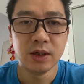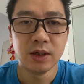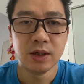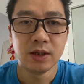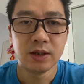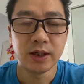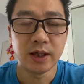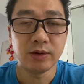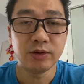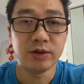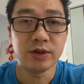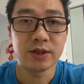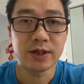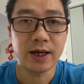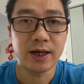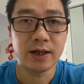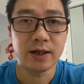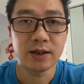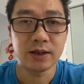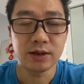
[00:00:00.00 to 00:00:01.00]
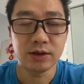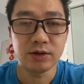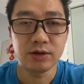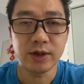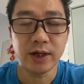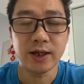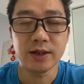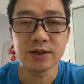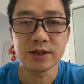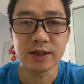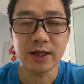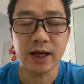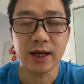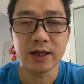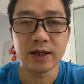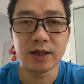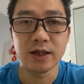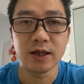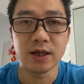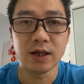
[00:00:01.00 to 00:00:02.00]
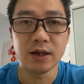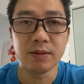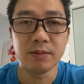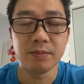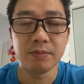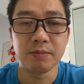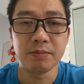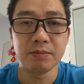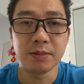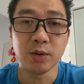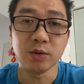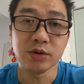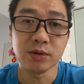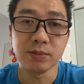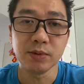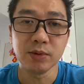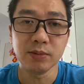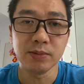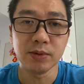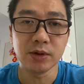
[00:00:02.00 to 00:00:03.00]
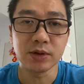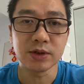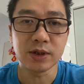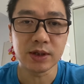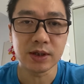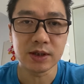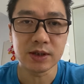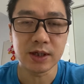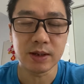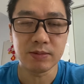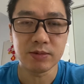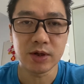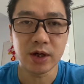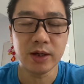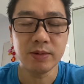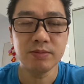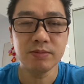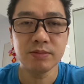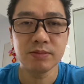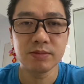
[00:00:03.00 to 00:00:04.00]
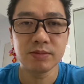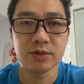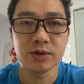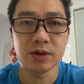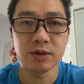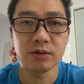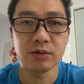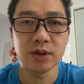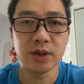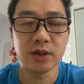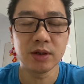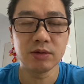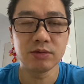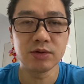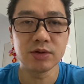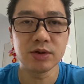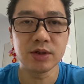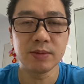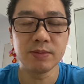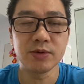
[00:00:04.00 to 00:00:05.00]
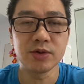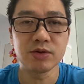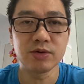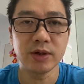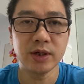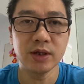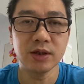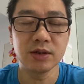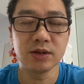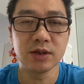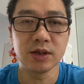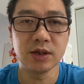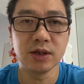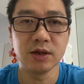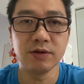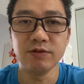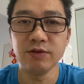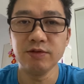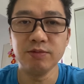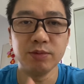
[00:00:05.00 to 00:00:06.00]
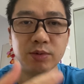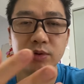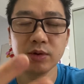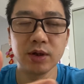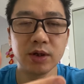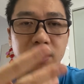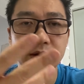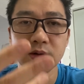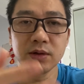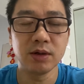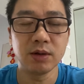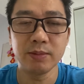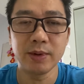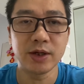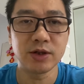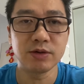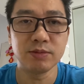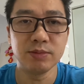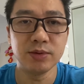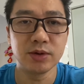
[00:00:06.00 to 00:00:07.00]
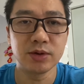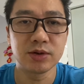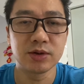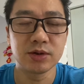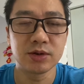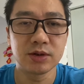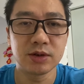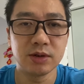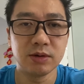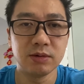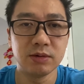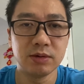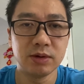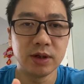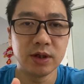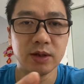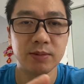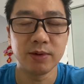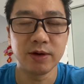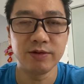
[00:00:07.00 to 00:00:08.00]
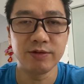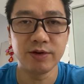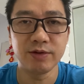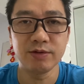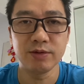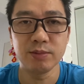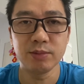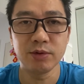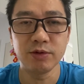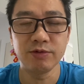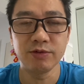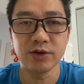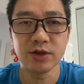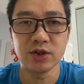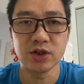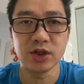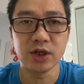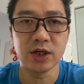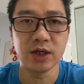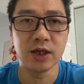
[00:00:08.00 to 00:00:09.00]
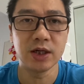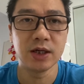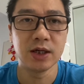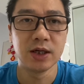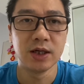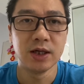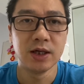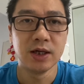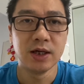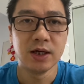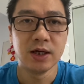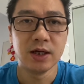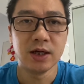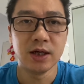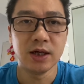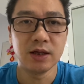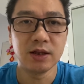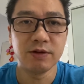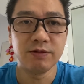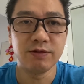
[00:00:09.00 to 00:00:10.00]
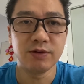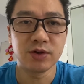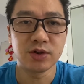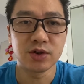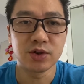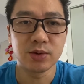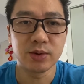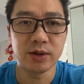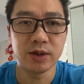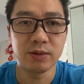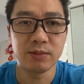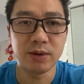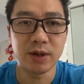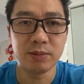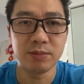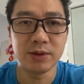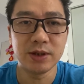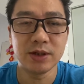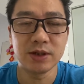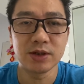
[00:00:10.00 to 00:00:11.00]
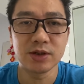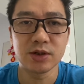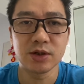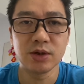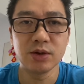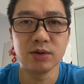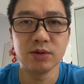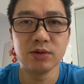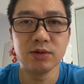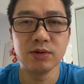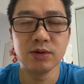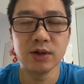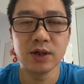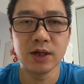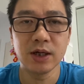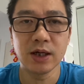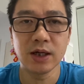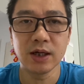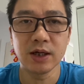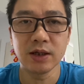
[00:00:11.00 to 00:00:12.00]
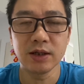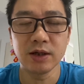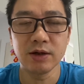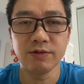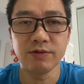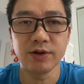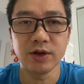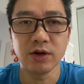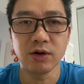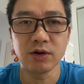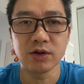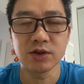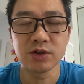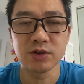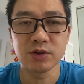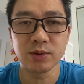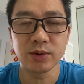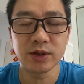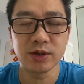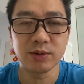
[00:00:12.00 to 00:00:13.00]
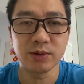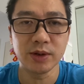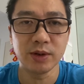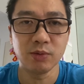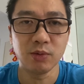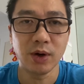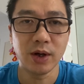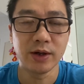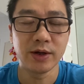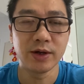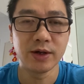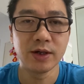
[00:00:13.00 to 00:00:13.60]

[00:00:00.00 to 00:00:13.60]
Now you scan you can scan um, multiple books at the same time. So here I'll just demonstrate uh, if you've bought a, a batch of books. So here, my favorite book for this year, uh, The Feng Shui by Peter So, uh, Year of the Ox, twenty twenty-one.